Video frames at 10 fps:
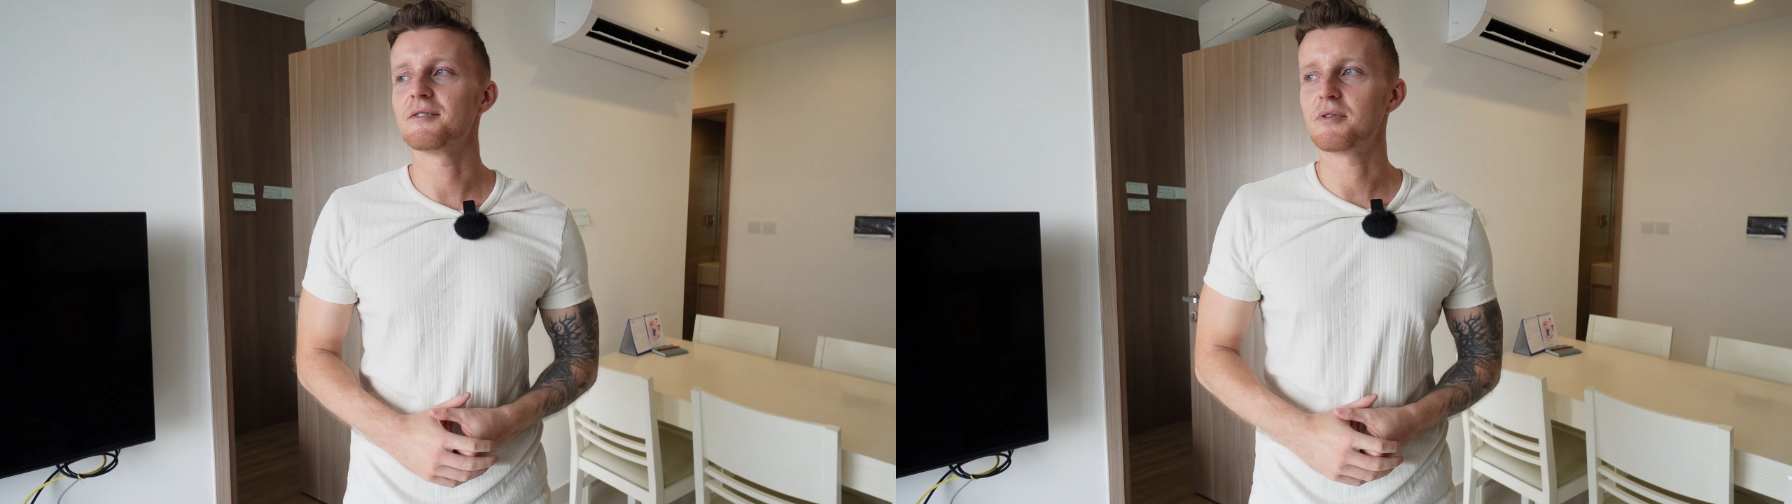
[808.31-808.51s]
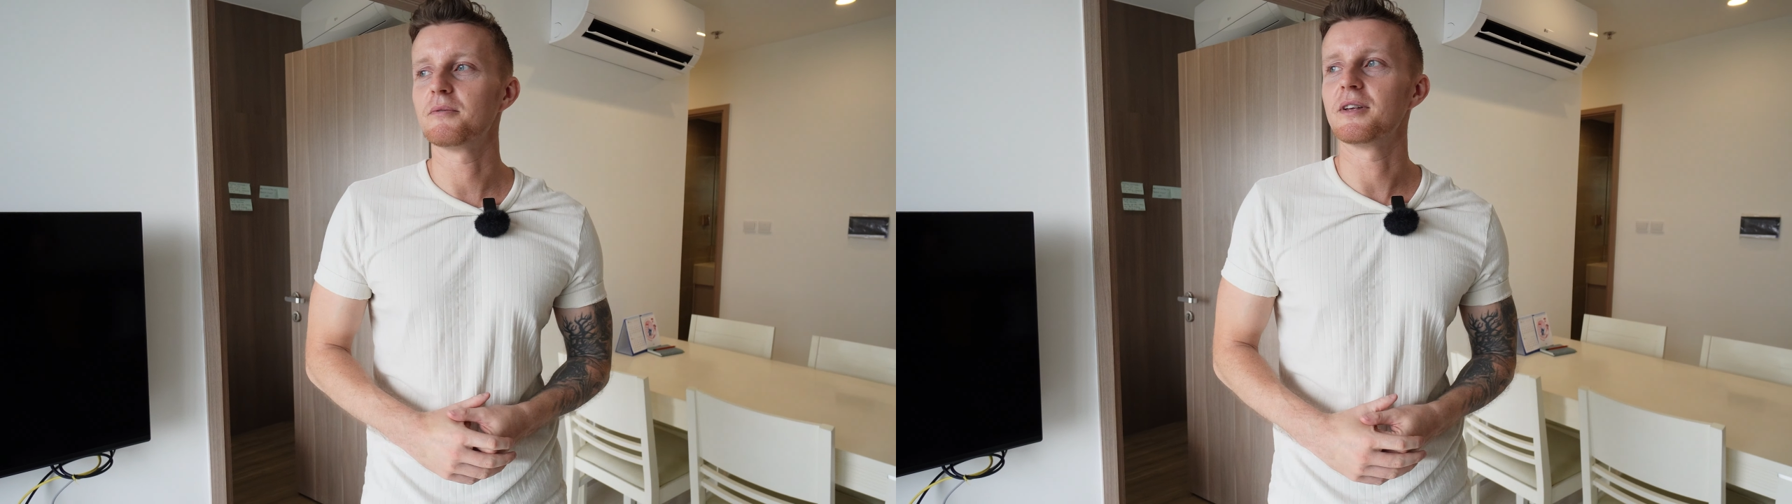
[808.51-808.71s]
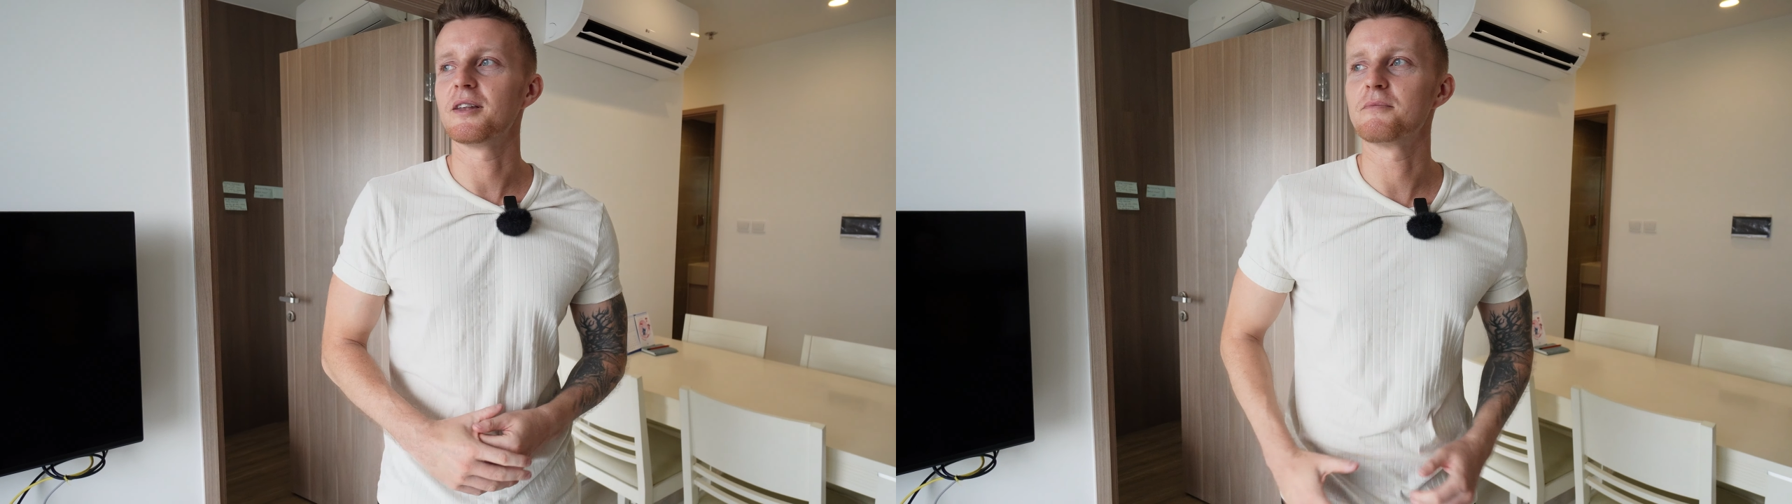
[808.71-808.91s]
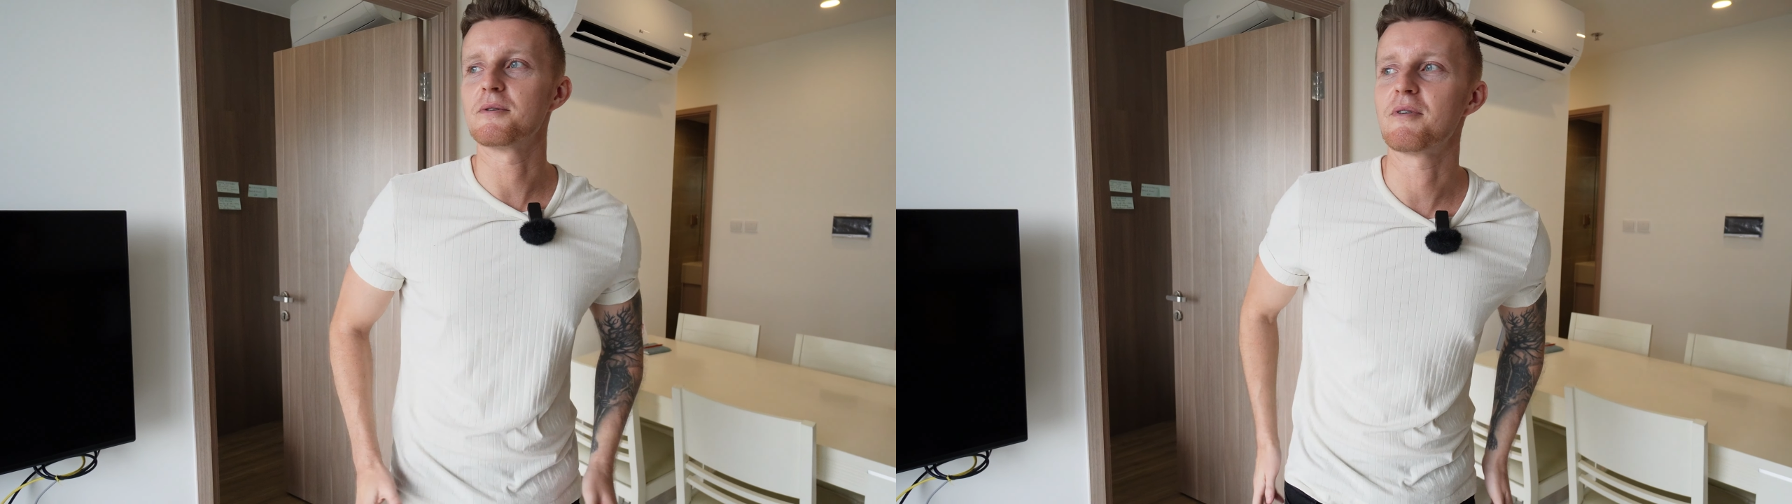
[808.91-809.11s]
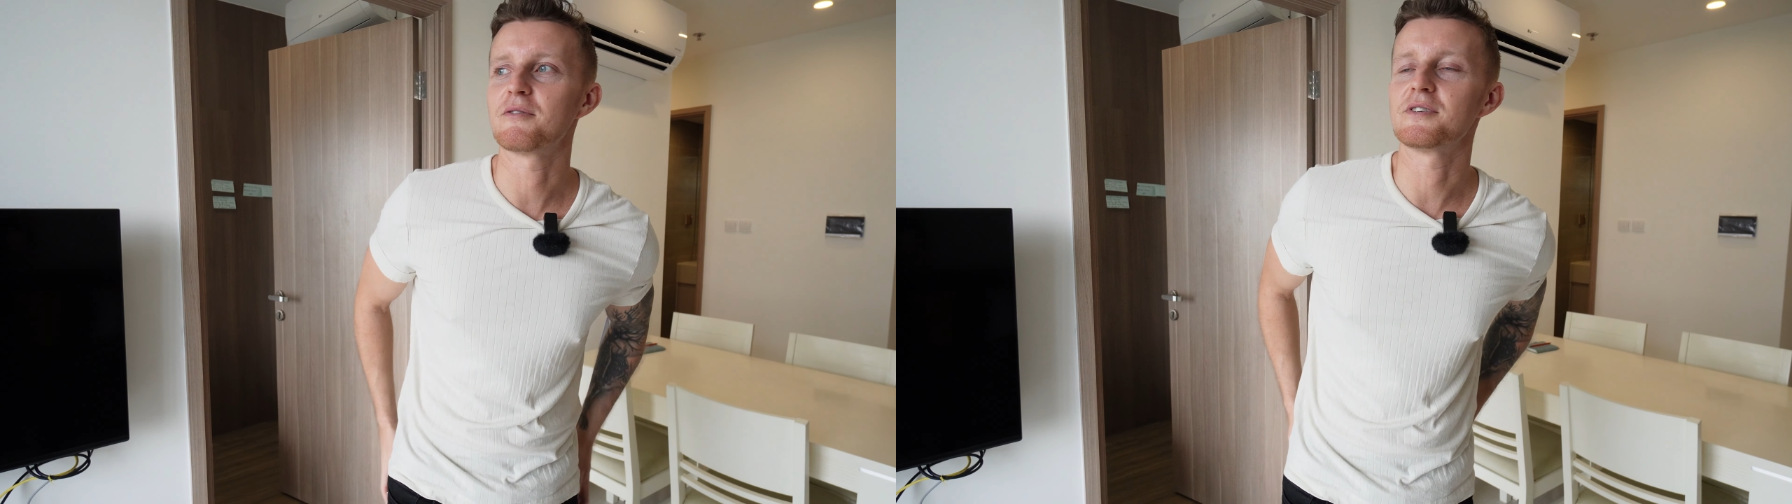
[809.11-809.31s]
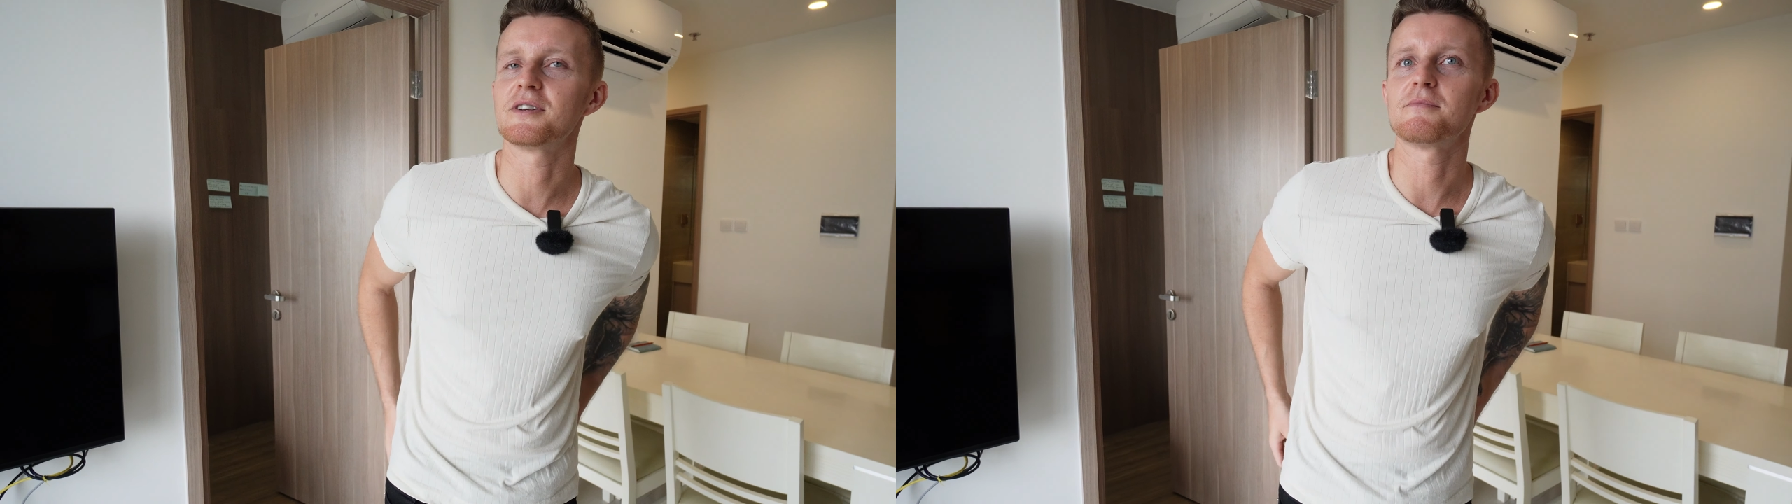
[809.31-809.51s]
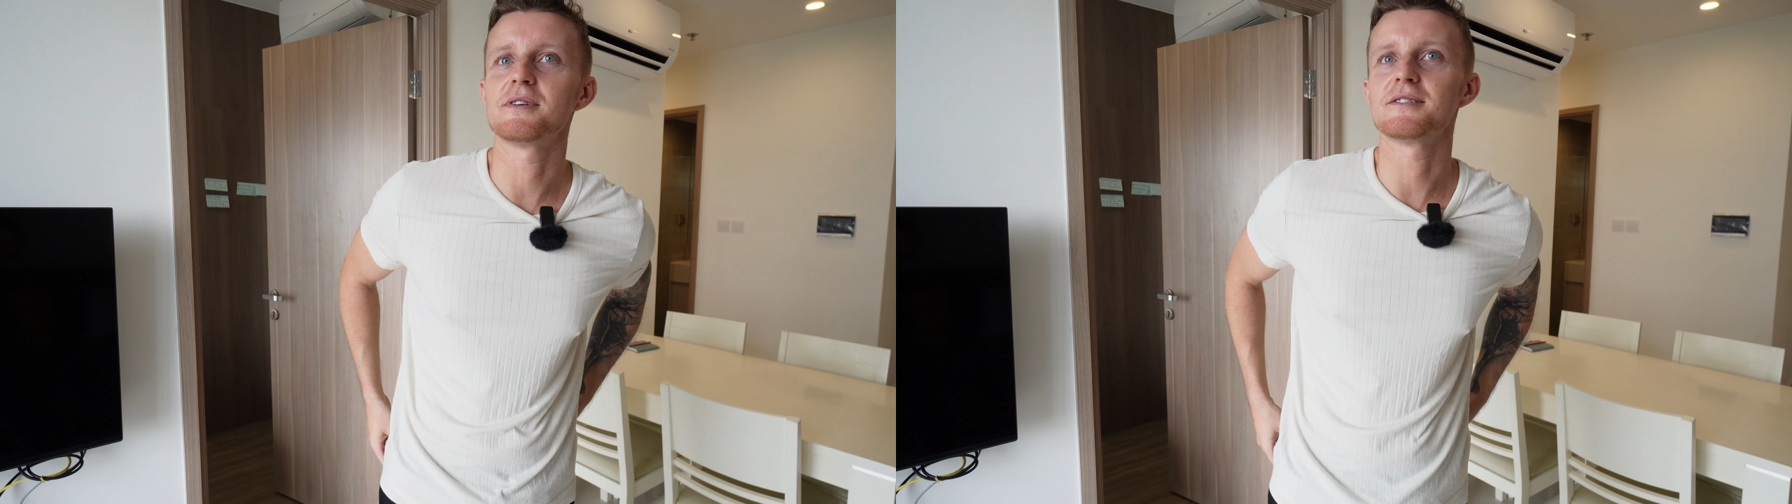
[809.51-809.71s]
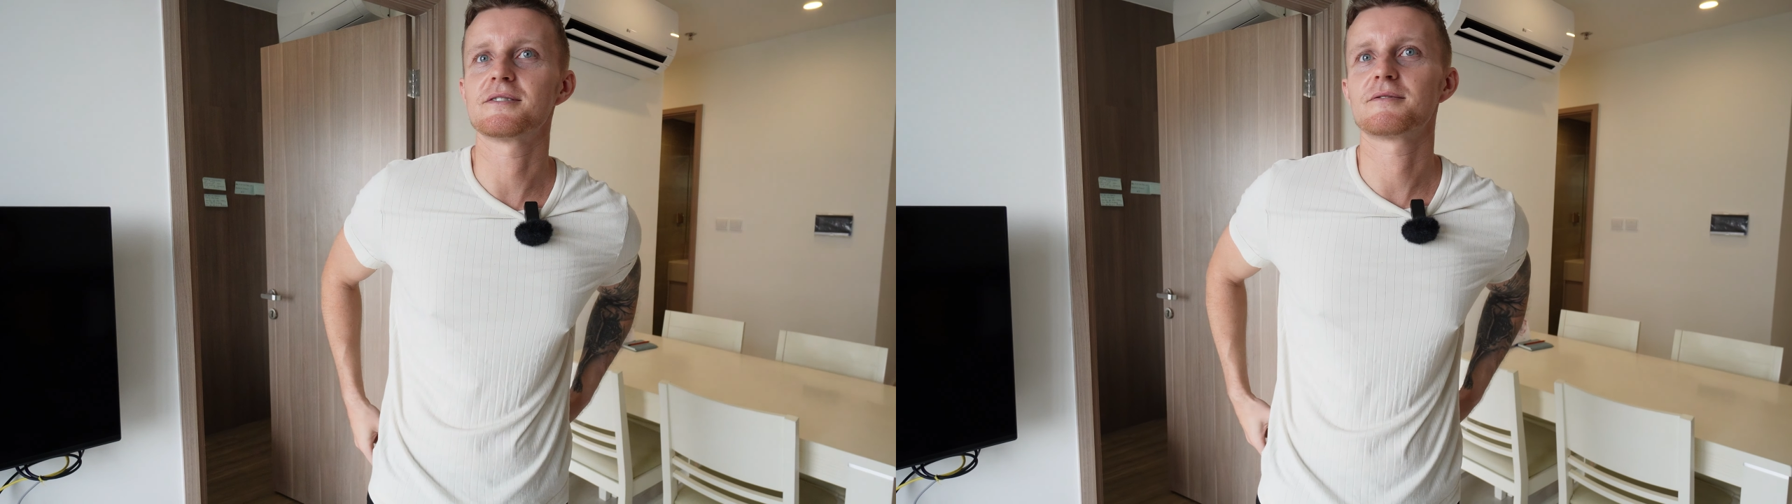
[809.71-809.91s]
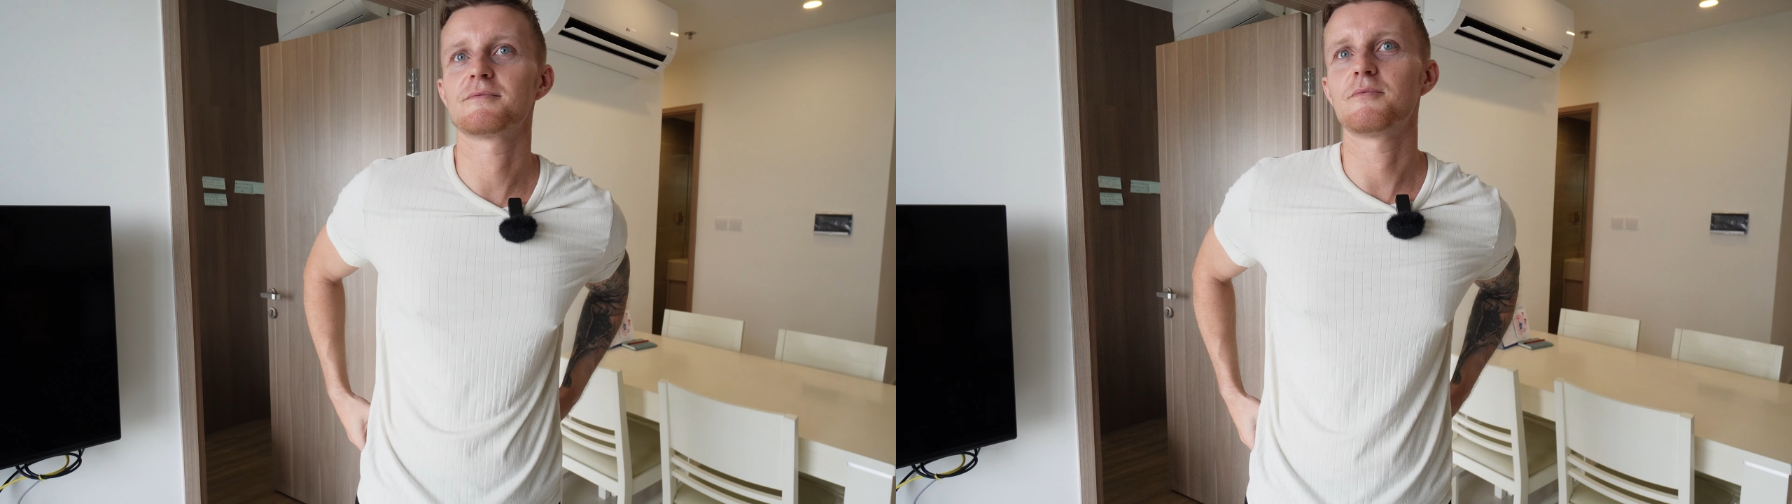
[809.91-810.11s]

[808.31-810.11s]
probably a little bit more Vietnamese